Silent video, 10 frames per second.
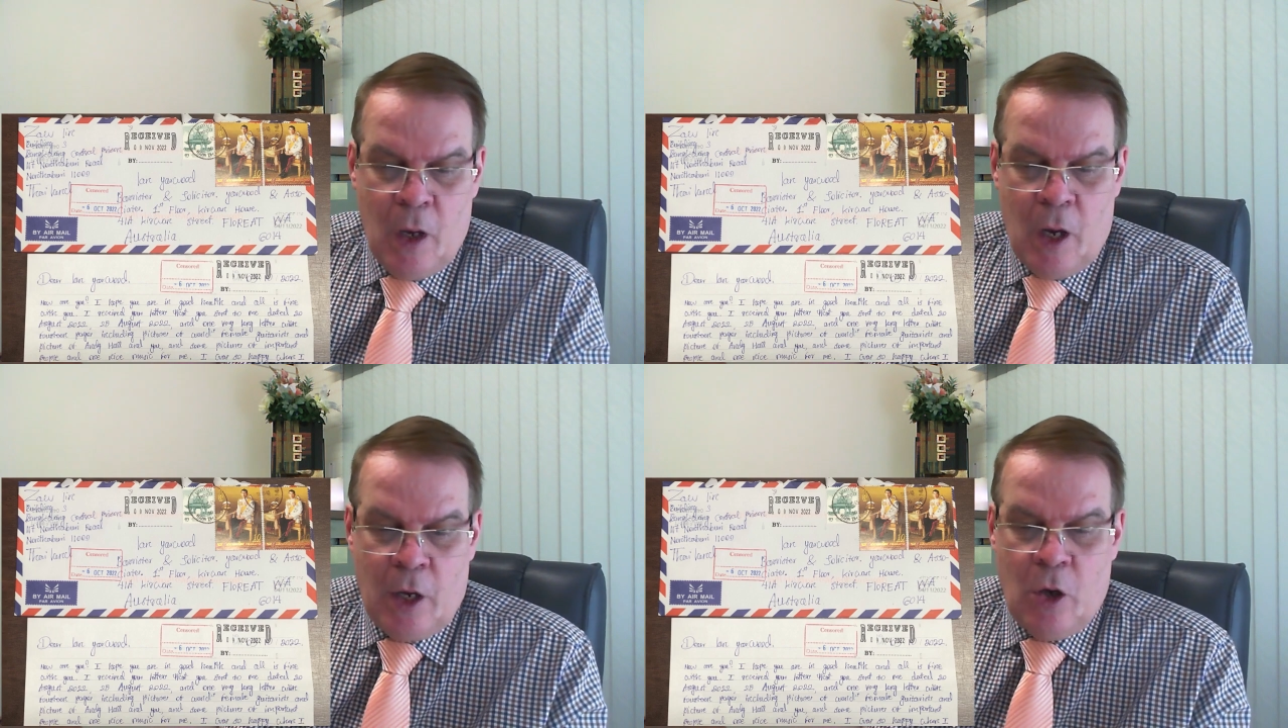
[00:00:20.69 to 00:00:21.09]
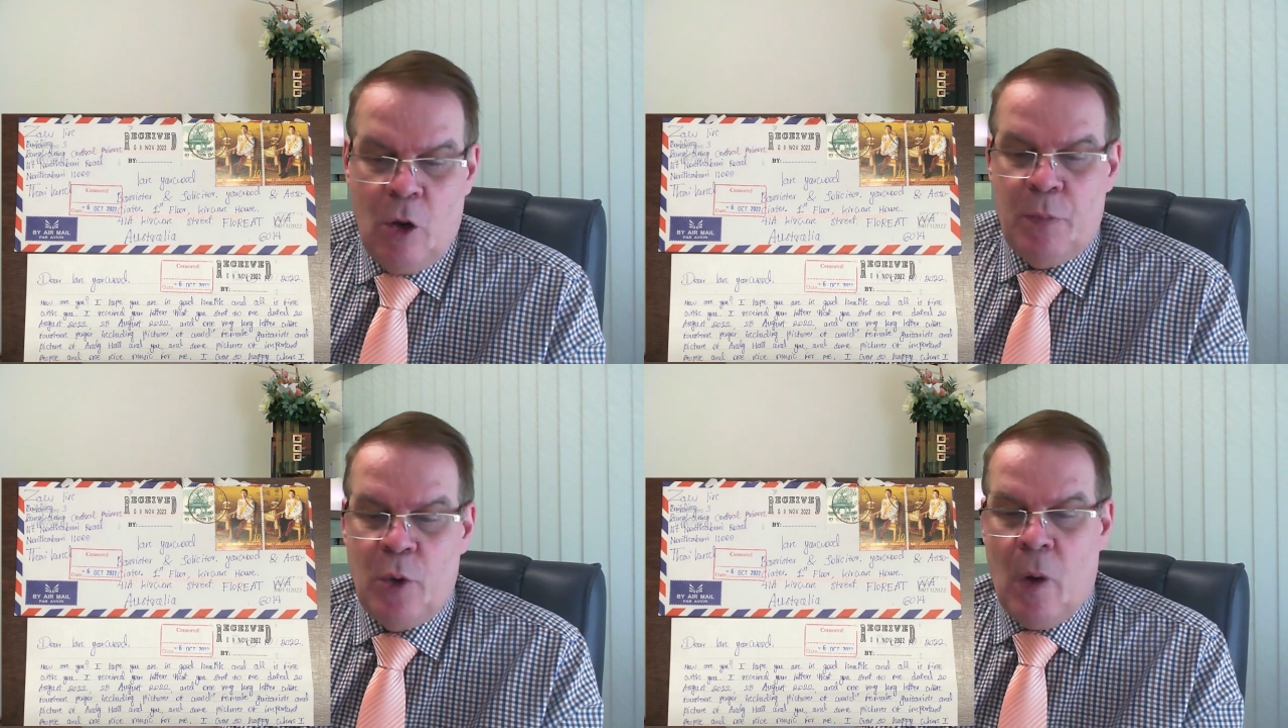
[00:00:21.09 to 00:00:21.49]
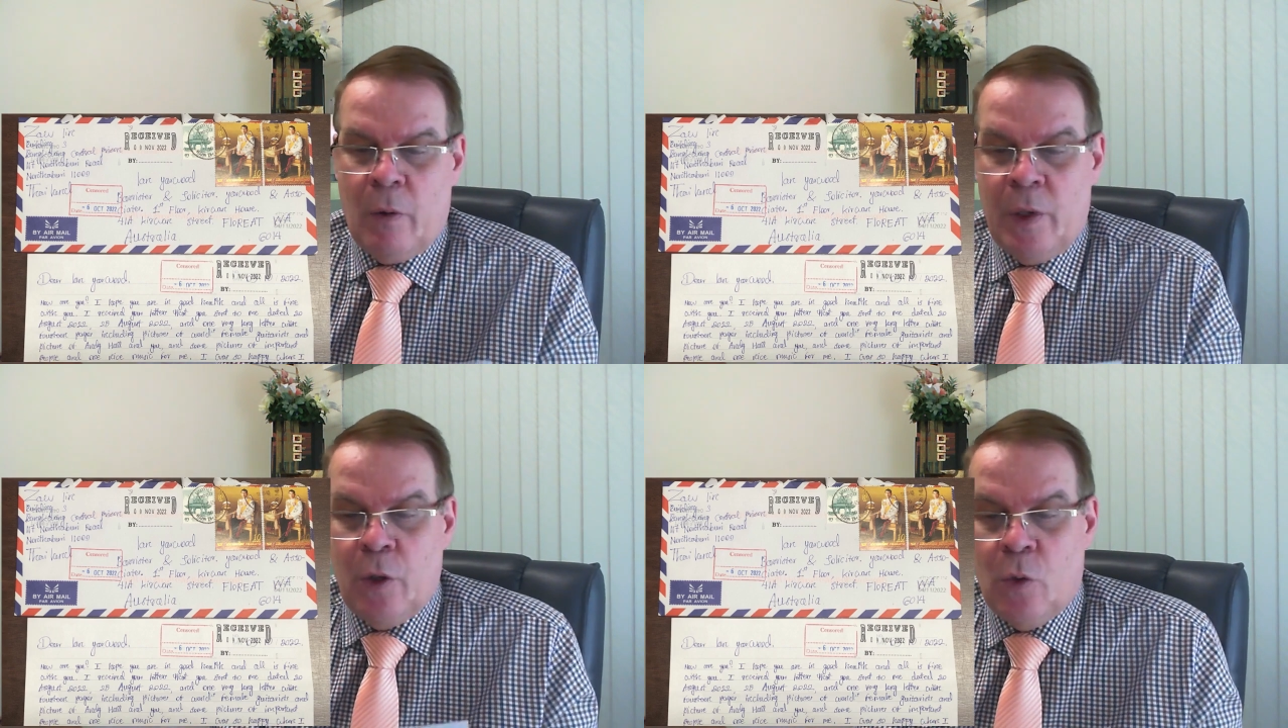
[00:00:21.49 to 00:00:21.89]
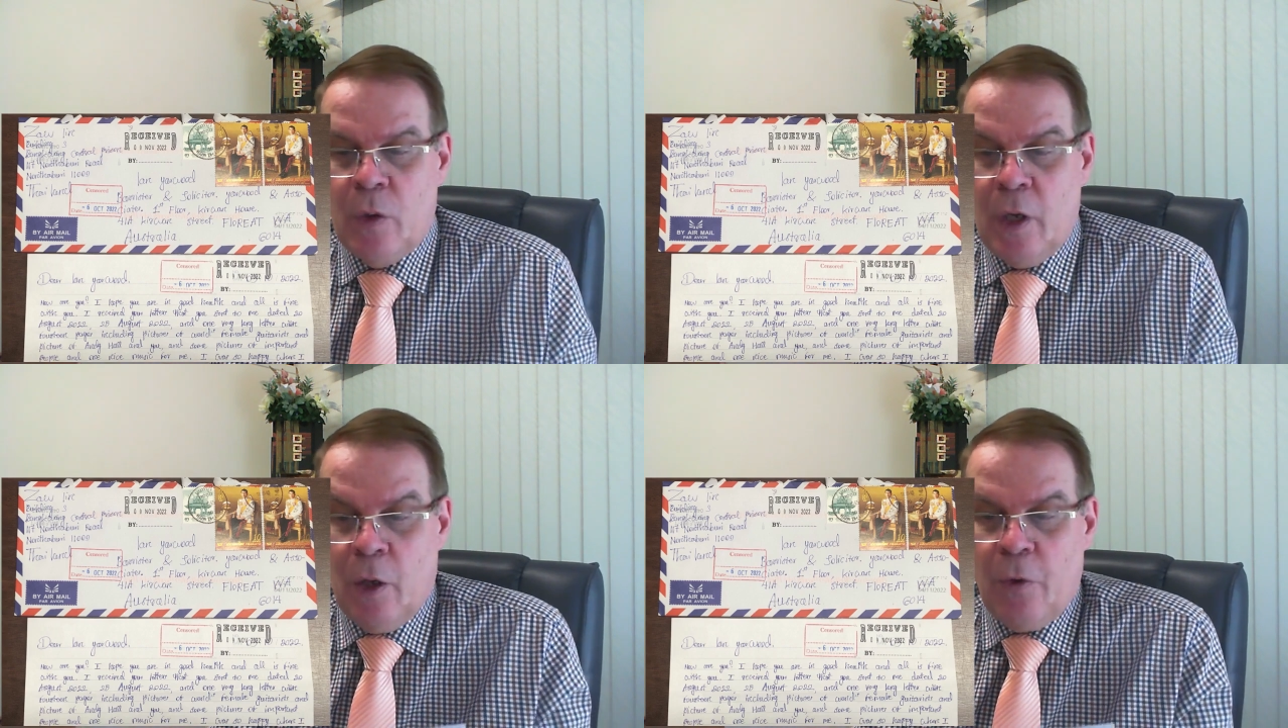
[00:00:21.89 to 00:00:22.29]
I hope you are in
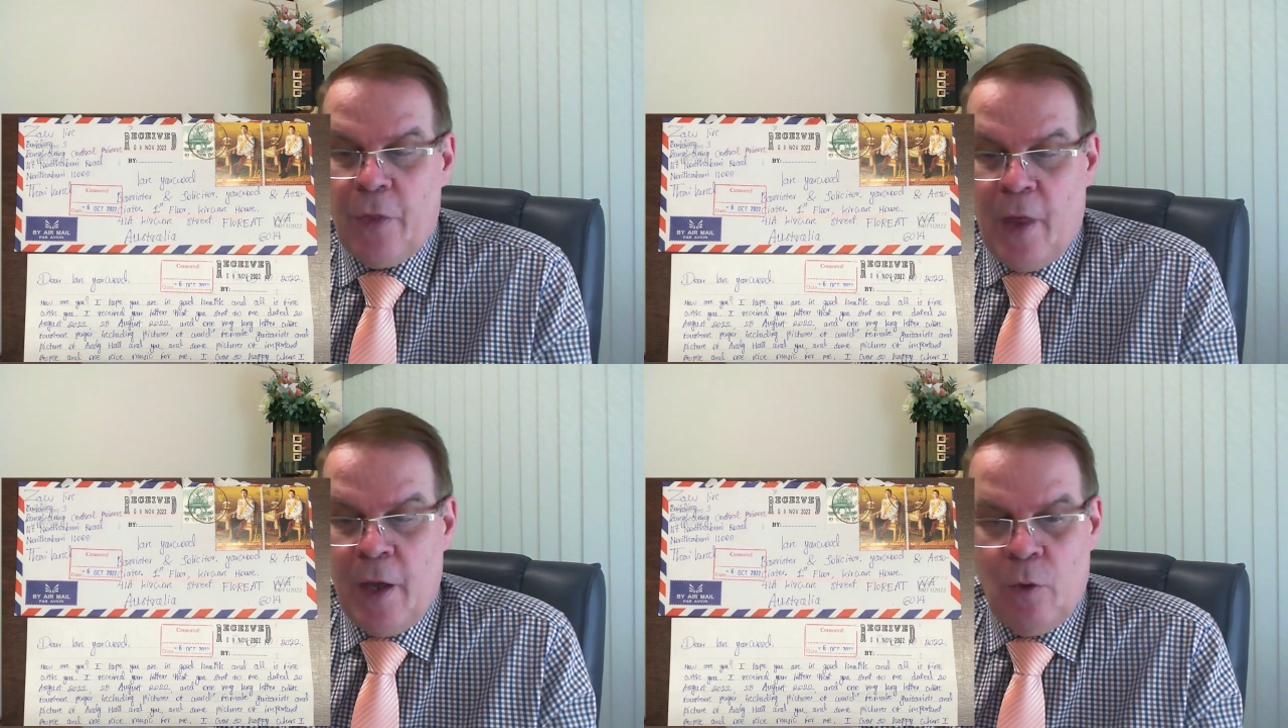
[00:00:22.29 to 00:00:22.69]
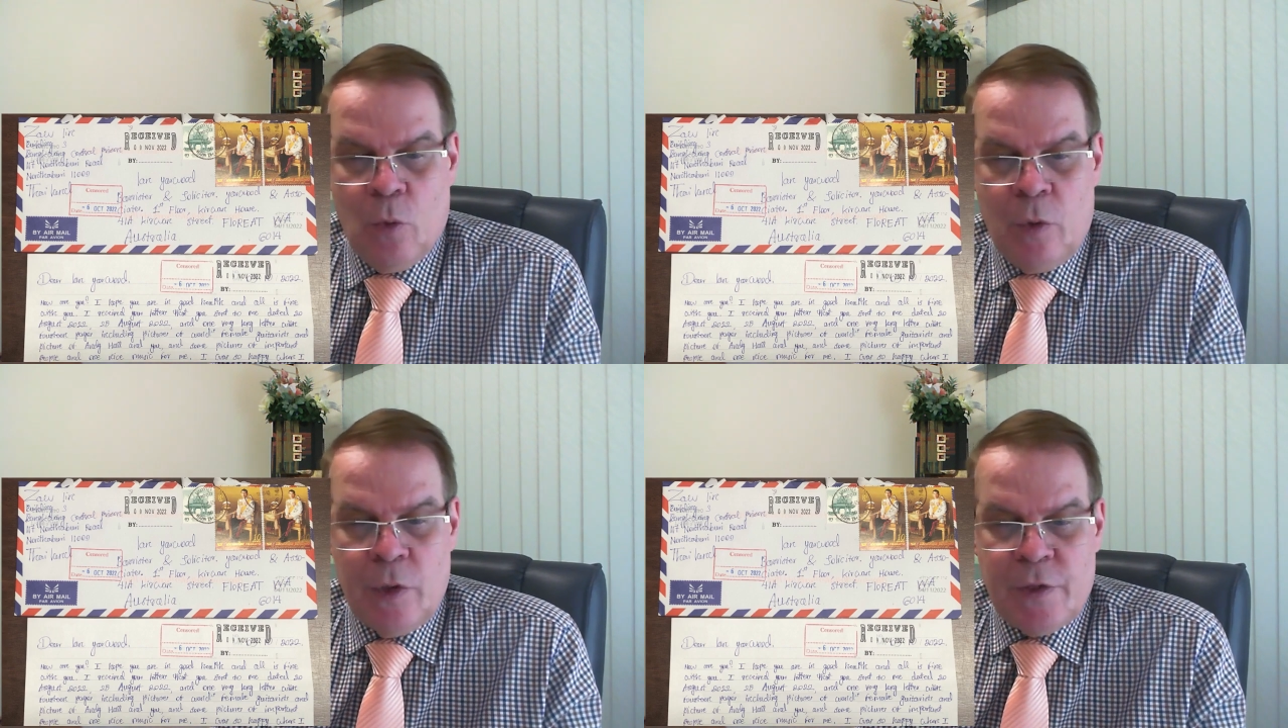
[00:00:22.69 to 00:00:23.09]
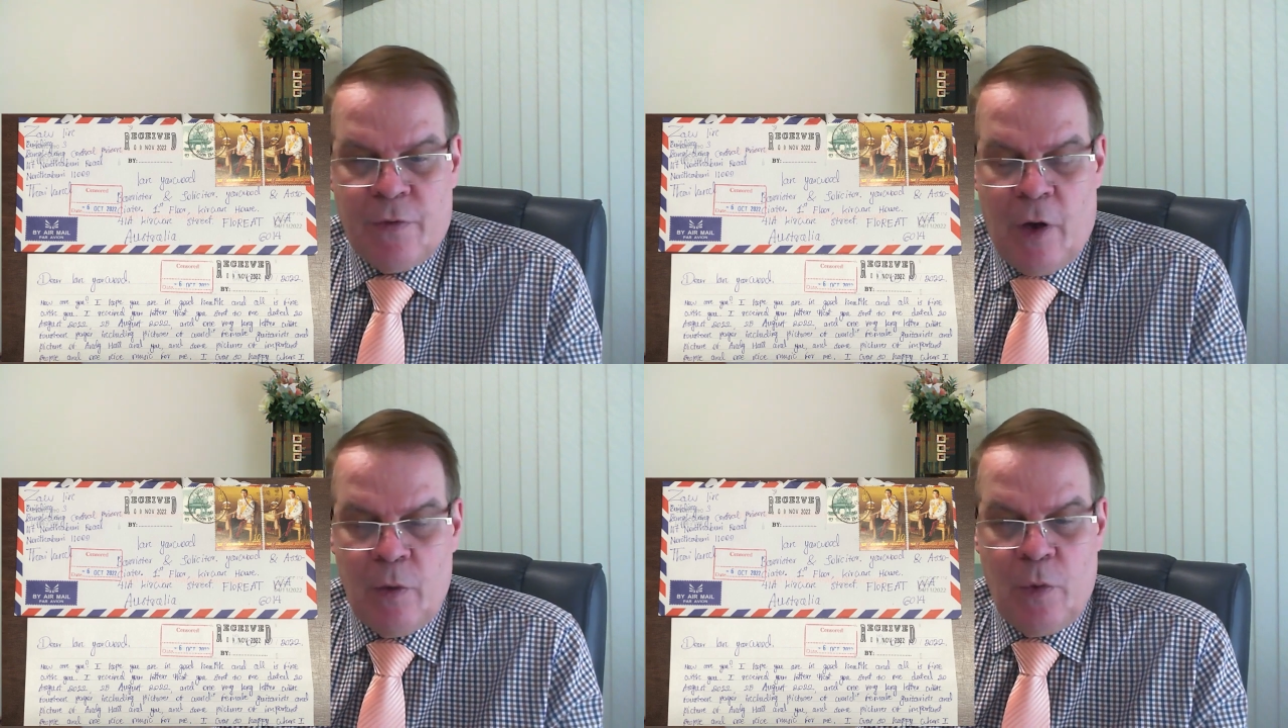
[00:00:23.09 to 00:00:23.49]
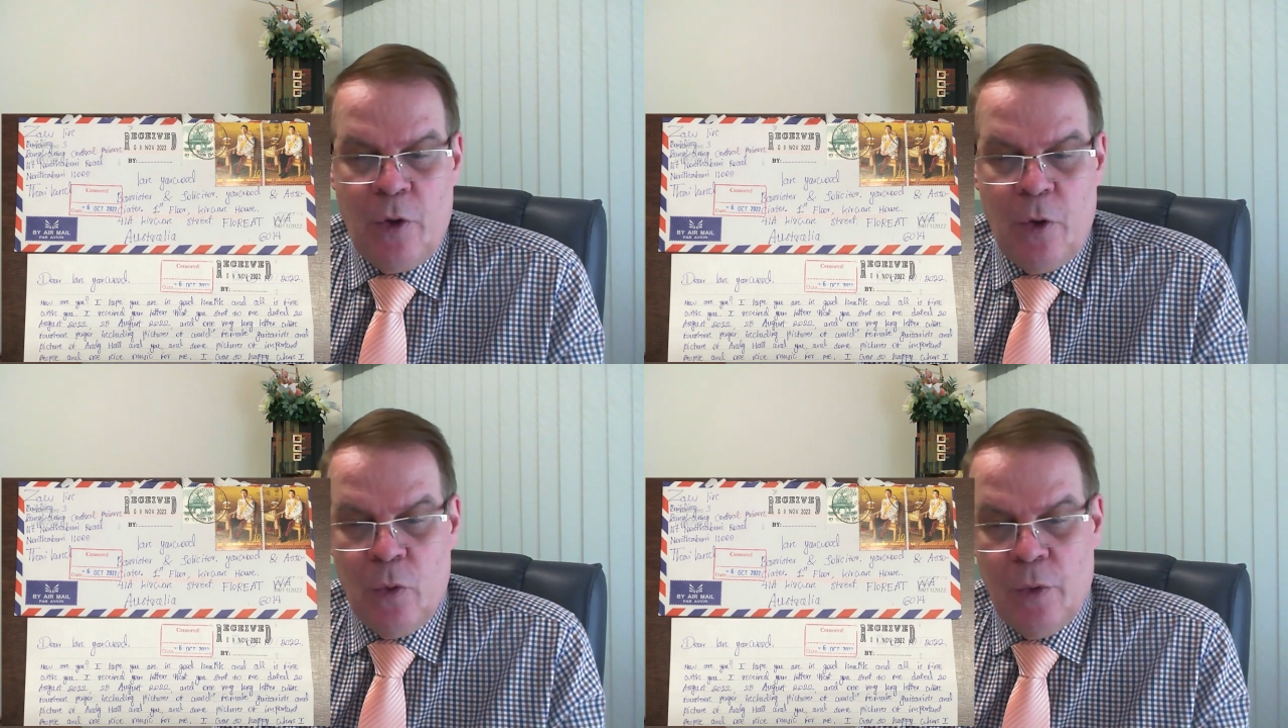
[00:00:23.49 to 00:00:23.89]
good health and all is fine
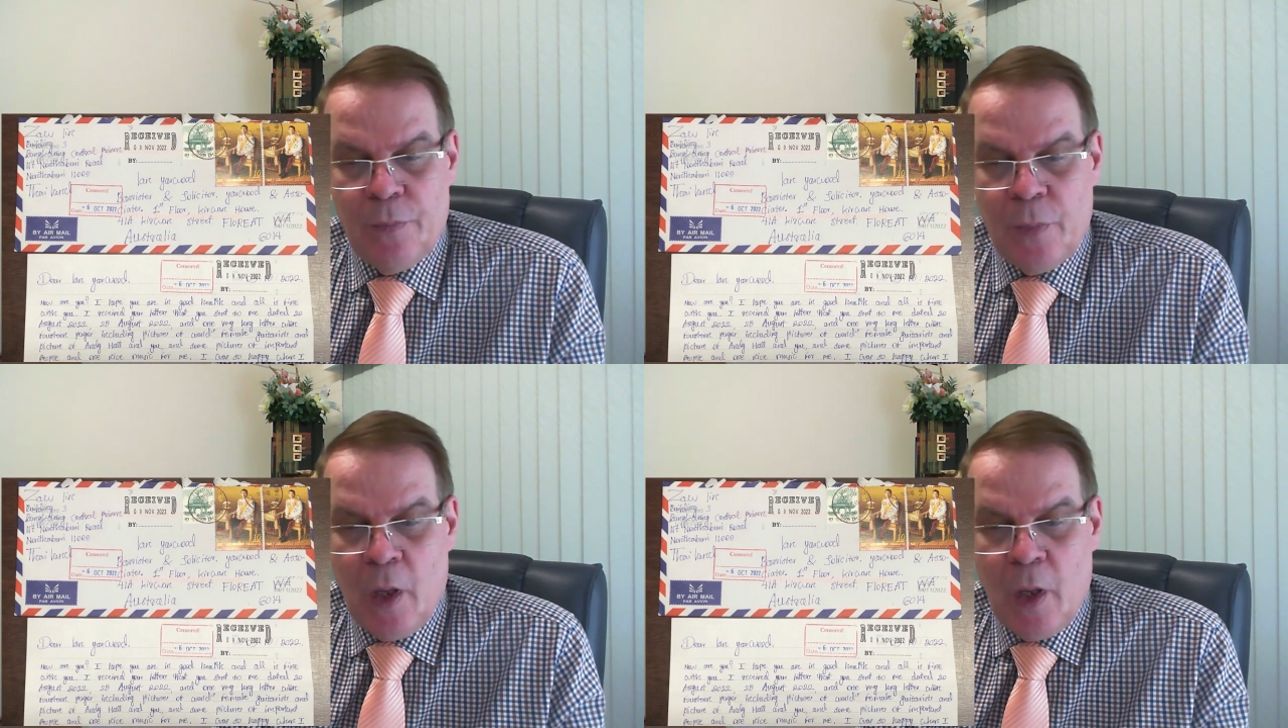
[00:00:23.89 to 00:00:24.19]
with you.